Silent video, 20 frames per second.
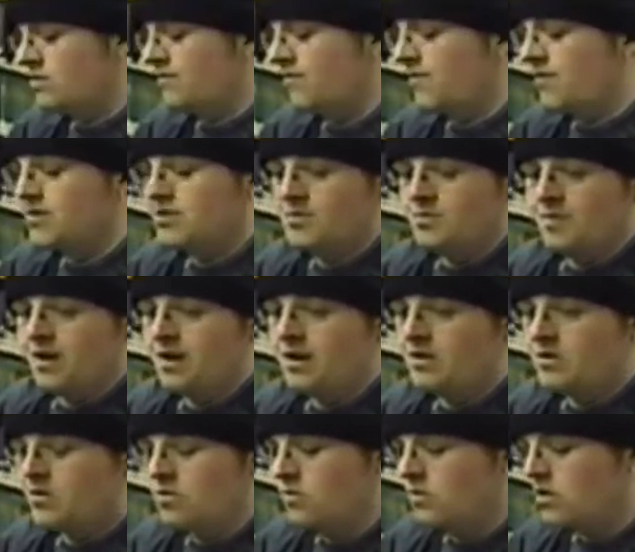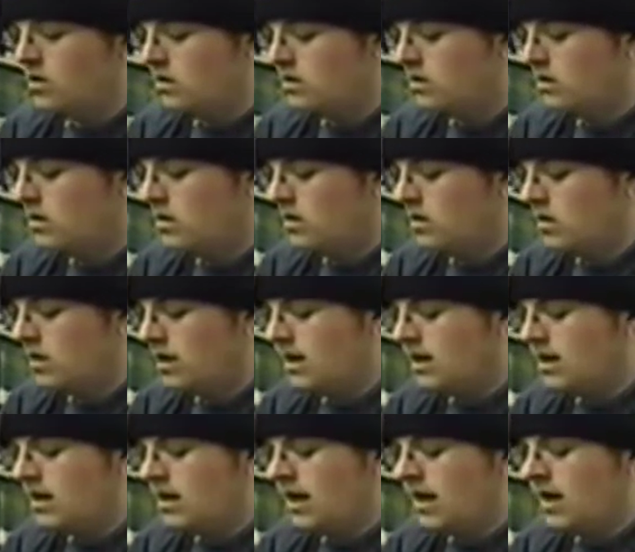the first man to uh,
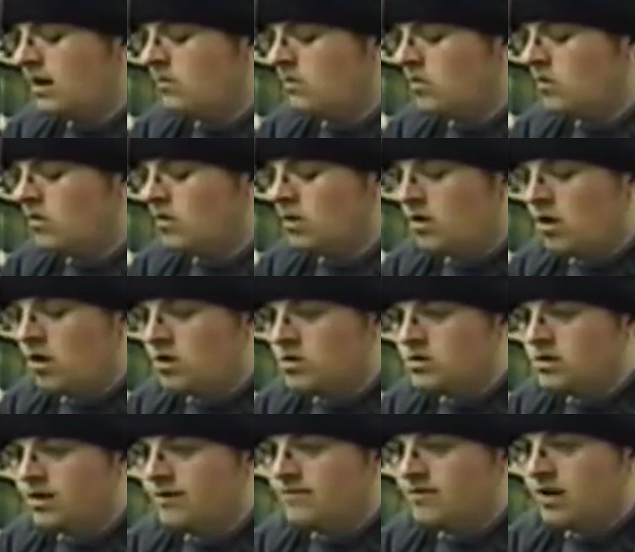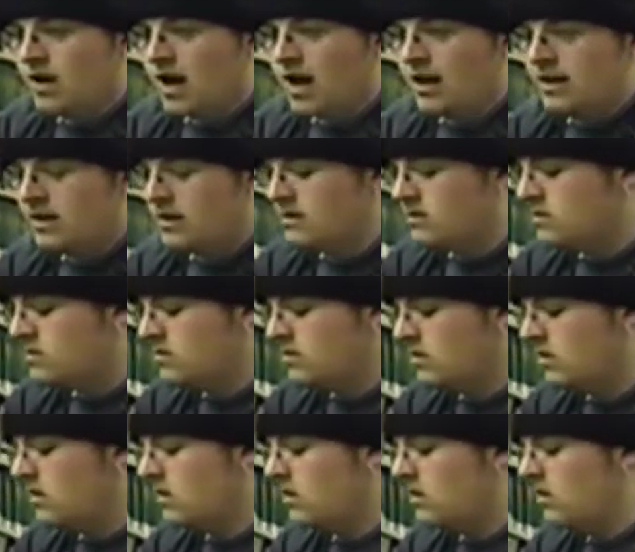kill an animal on all seven continents.
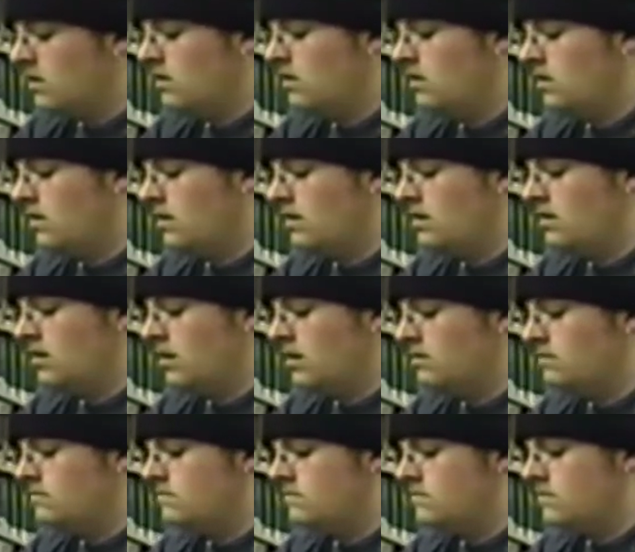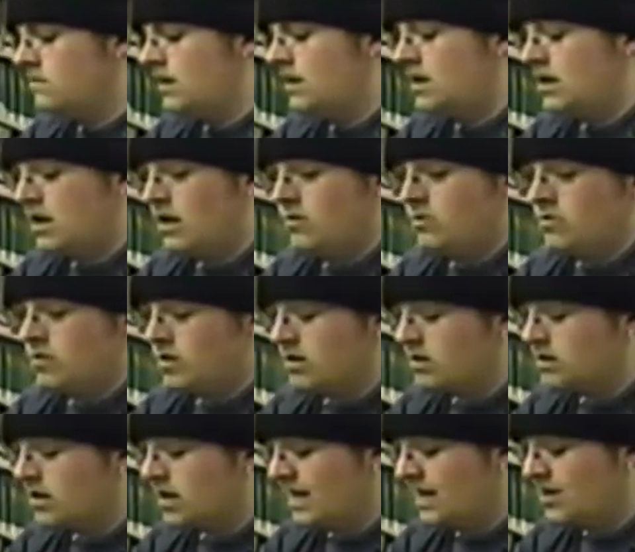Uh, he did it with a
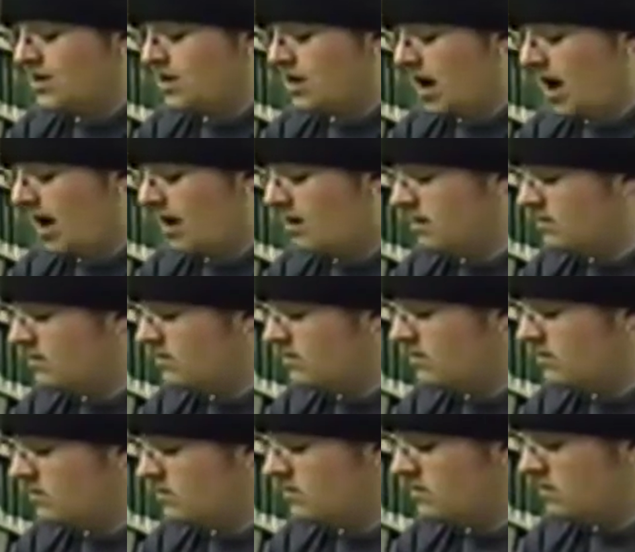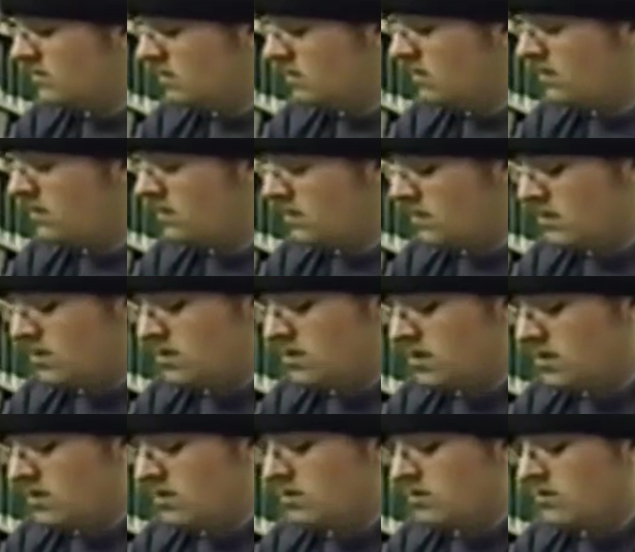slingshot.
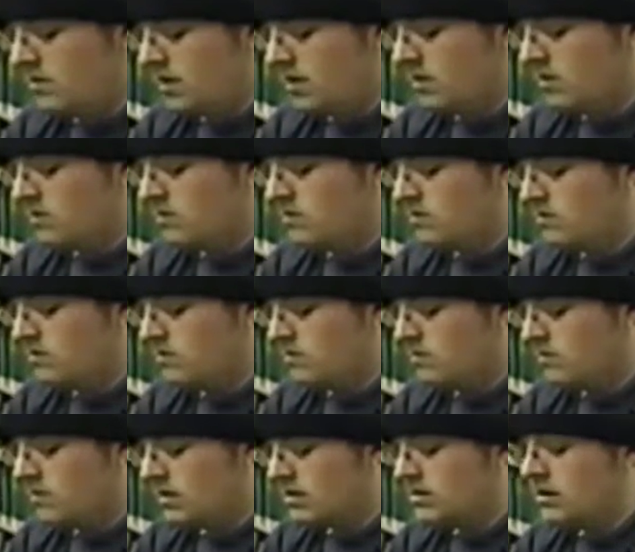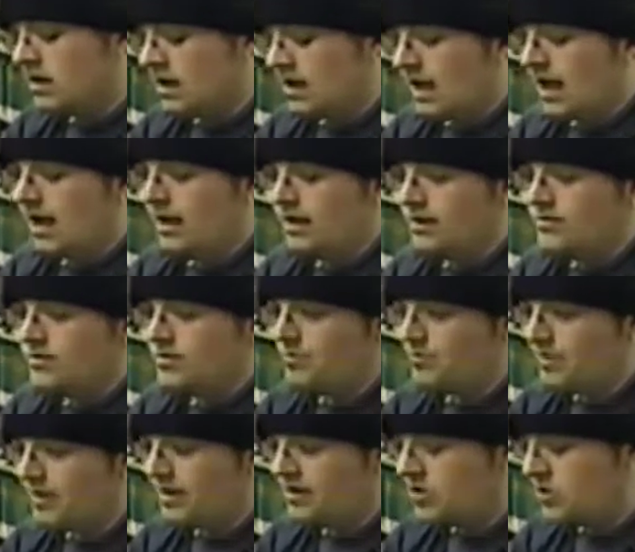So, you know, there's a lot, those are
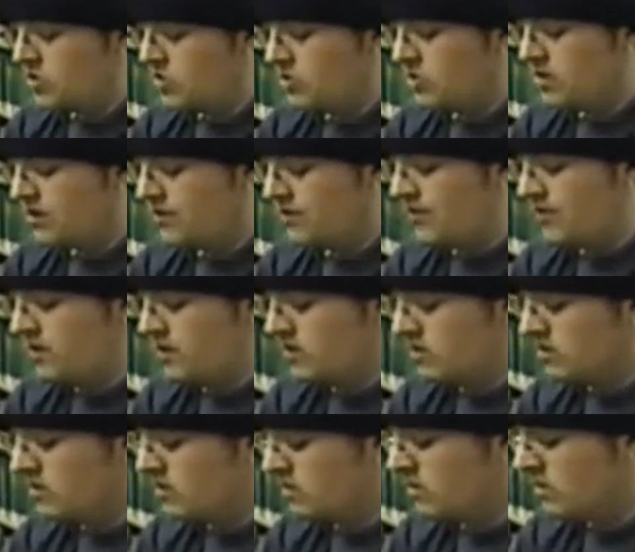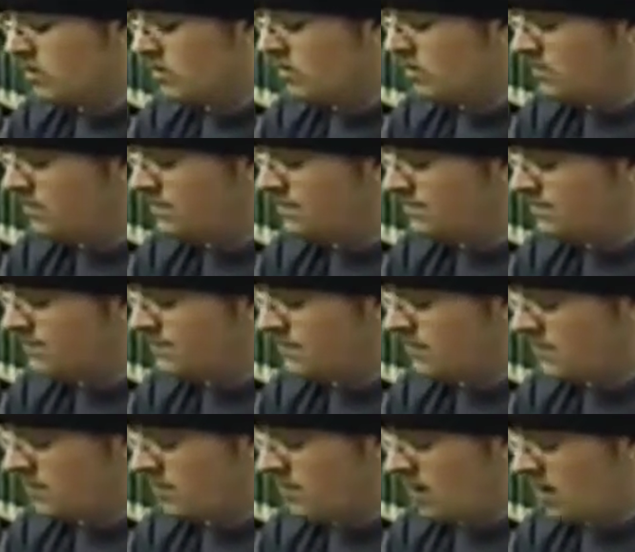big shoes to fill.
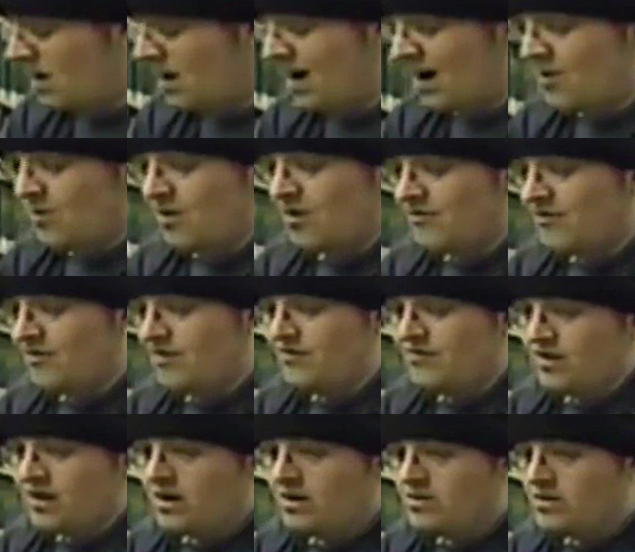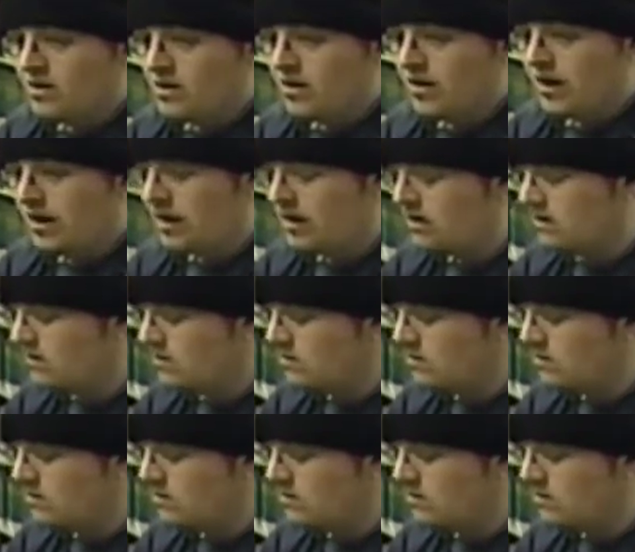And I wear 15s hey. already.